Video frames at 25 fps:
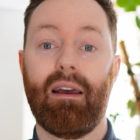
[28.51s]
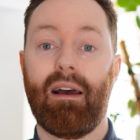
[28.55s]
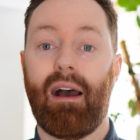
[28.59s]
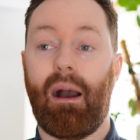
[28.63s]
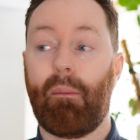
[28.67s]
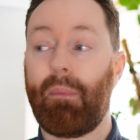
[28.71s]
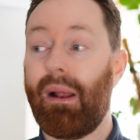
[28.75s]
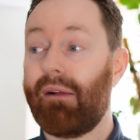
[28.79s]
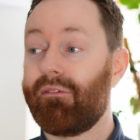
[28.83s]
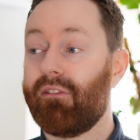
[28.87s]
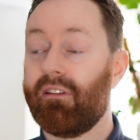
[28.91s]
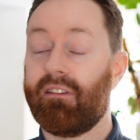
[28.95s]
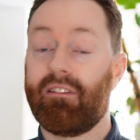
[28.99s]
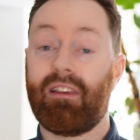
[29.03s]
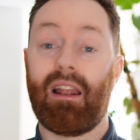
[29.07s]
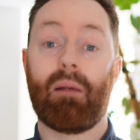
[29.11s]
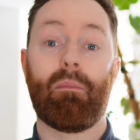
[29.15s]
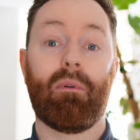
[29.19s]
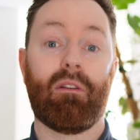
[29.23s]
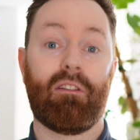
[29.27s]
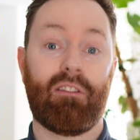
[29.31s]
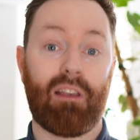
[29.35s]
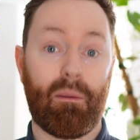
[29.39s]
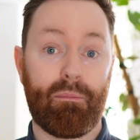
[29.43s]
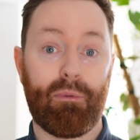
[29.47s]
I'm gonna have to set up
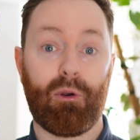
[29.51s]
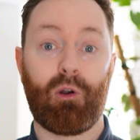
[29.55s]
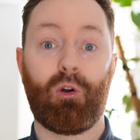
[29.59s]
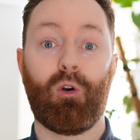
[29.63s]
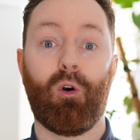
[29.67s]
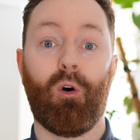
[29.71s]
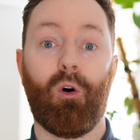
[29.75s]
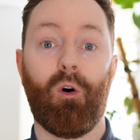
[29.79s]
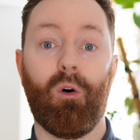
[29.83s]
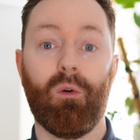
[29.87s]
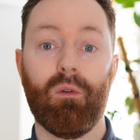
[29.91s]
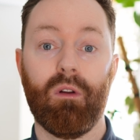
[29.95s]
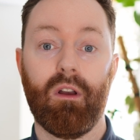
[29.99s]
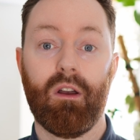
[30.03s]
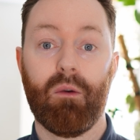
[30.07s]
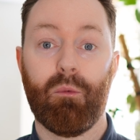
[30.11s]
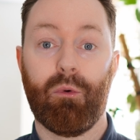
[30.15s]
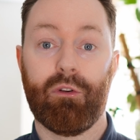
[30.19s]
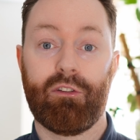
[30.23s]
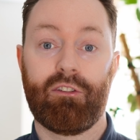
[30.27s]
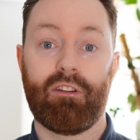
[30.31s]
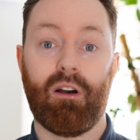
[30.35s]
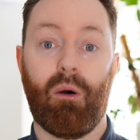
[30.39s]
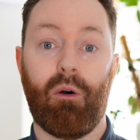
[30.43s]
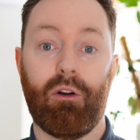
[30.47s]
a separate call
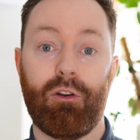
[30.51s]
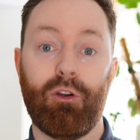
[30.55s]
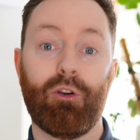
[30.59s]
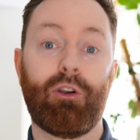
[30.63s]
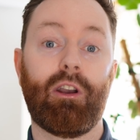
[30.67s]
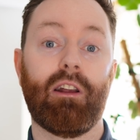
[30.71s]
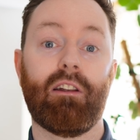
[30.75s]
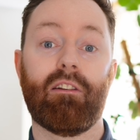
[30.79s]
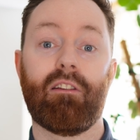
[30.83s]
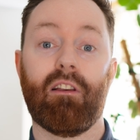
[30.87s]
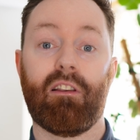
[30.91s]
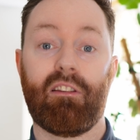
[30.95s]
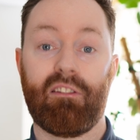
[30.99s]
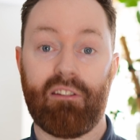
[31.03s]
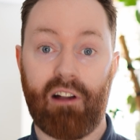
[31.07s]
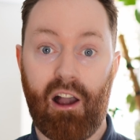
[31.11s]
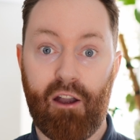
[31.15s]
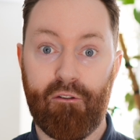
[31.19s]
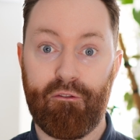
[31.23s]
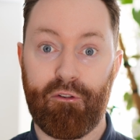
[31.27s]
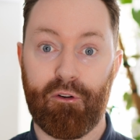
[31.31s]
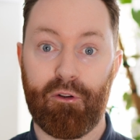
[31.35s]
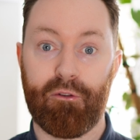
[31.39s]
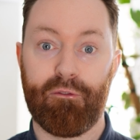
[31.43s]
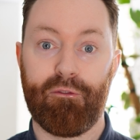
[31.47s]
with someone who can
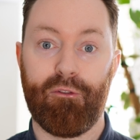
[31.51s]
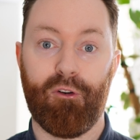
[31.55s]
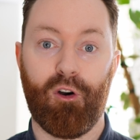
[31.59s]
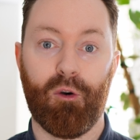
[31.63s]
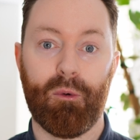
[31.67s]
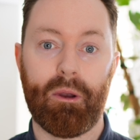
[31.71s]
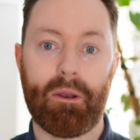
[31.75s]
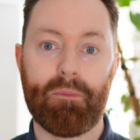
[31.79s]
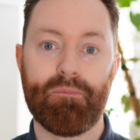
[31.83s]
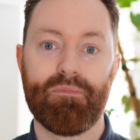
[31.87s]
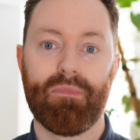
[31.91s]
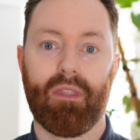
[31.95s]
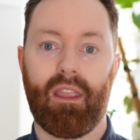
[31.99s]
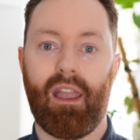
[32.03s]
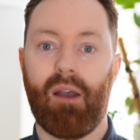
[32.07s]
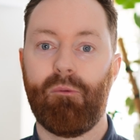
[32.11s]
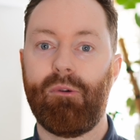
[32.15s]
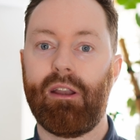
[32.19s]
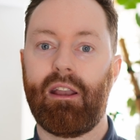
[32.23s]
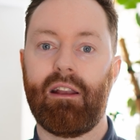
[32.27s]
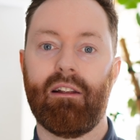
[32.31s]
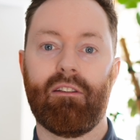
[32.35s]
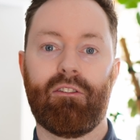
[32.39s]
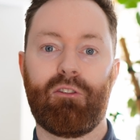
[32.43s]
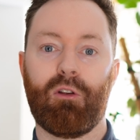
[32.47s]
decipher it for me and
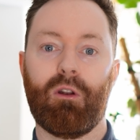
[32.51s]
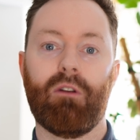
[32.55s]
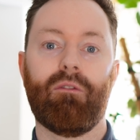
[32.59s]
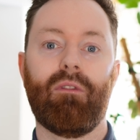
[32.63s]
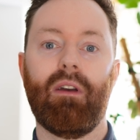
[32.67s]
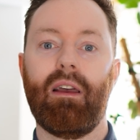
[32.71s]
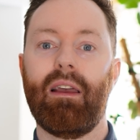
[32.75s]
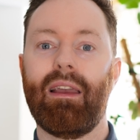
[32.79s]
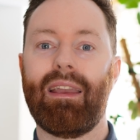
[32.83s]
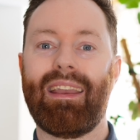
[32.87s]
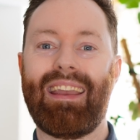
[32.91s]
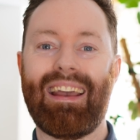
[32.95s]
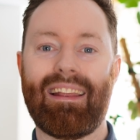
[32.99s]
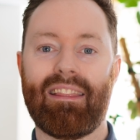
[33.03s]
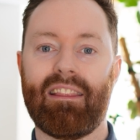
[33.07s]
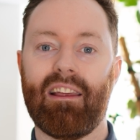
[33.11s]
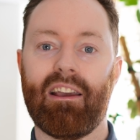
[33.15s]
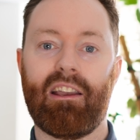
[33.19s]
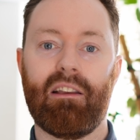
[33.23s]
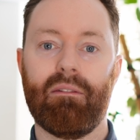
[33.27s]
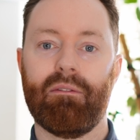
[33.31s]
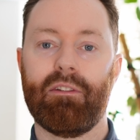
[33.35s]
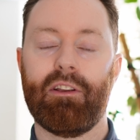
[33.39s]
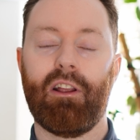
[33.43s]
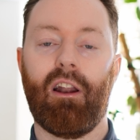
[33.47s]
we can sort of get the,
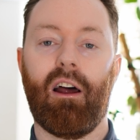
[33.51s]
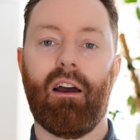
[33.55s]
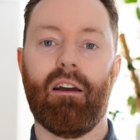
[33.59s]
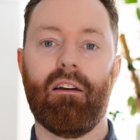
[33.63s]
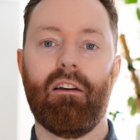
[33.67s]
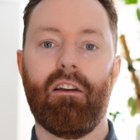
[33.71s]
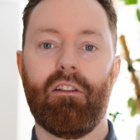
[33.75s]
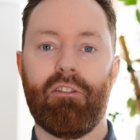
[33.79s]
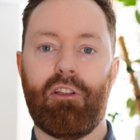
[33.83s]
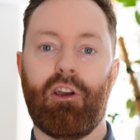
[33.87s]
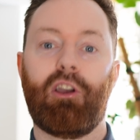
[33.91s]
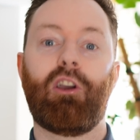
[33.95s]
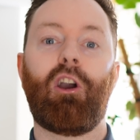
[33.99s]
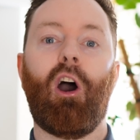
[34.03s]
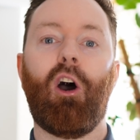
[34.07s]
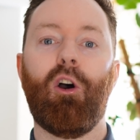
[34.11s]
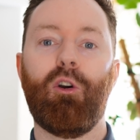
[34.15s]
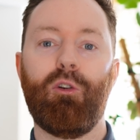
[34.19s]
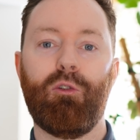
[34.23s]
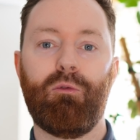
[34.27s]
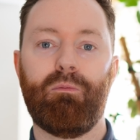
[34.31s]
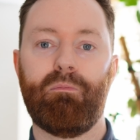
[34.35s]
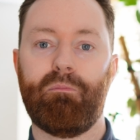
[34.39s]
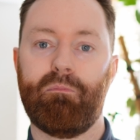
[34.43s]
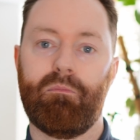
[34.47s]
you know, the
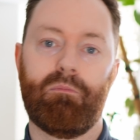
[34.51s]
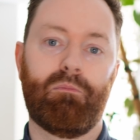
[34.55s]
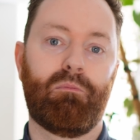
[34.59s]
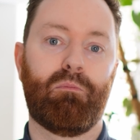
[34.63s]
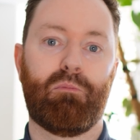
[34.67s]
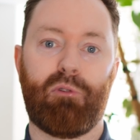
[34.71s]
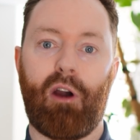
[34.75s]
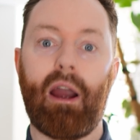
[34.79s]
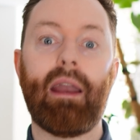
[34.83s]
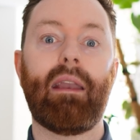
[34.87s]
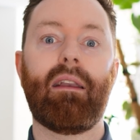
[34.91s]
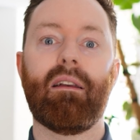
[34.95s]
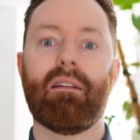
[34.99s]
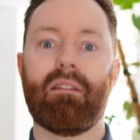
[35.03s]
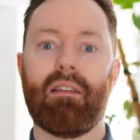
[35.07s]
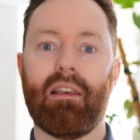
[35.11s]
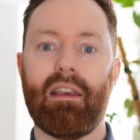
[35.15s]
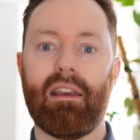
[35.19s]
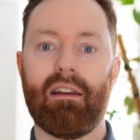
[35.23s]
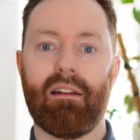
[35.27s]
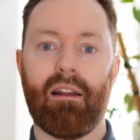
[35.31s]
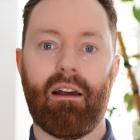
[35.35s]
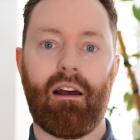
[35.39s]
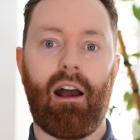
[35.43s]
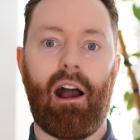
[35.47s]
code breakers
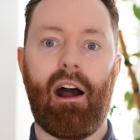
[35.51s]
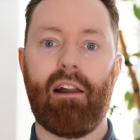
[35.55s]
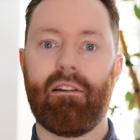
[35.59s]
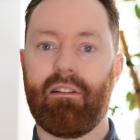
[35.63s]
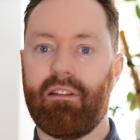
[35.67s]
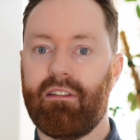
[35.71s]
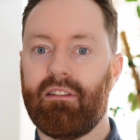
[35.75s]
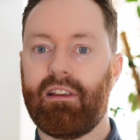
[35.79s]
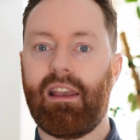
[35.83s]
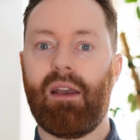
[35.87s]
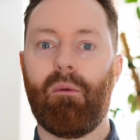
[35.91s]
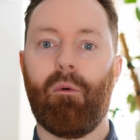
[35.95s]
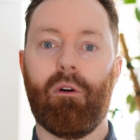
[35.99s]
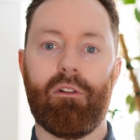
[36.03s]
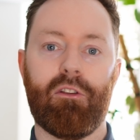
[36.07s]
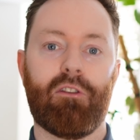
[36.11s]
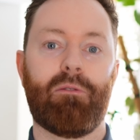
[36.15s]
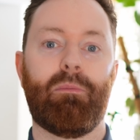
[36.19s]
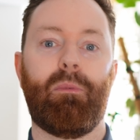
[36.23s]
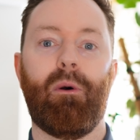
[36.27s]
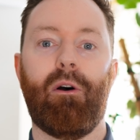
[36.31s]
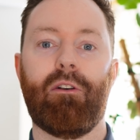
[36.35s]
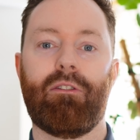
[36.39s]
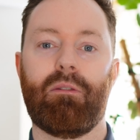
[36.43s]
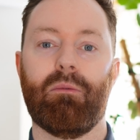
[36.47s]
here to understand what this
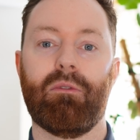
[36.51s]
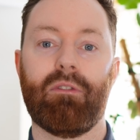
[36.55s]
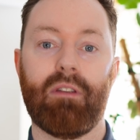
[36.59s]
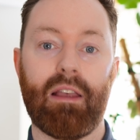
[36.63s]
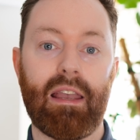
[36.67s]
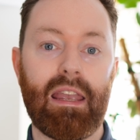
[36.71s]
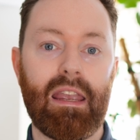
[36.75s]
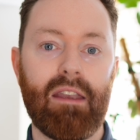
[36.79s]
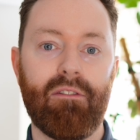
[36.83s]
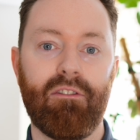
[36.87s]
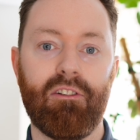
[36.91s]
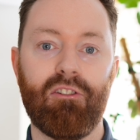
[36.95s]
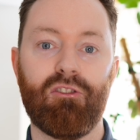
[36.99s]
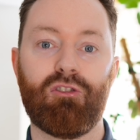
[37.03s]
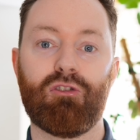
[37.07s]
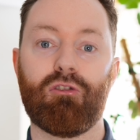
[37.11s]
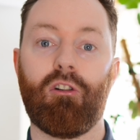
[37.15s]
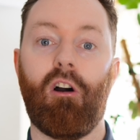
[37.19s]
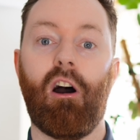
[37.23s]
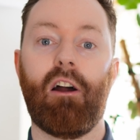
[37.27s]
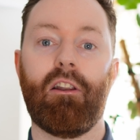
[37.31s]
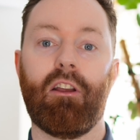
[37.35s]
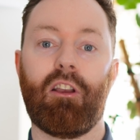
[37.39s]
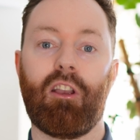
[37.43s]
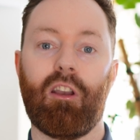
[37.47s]
person was even
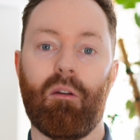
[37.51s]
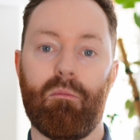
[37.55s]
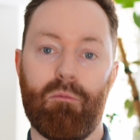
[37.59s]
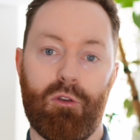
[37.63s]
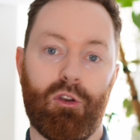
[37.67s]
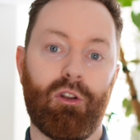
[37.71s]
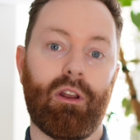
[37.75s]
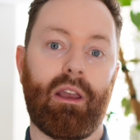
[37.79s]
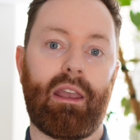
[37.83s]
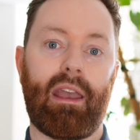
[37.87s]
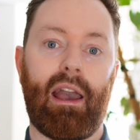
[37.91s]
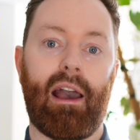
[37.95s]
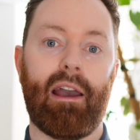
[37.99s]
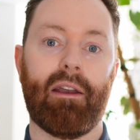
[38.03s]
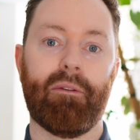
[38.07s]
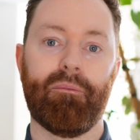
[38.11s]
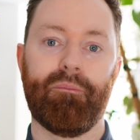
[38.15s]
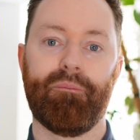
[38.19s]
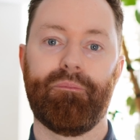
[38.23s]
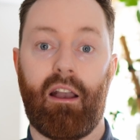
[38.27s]
trying to communicate.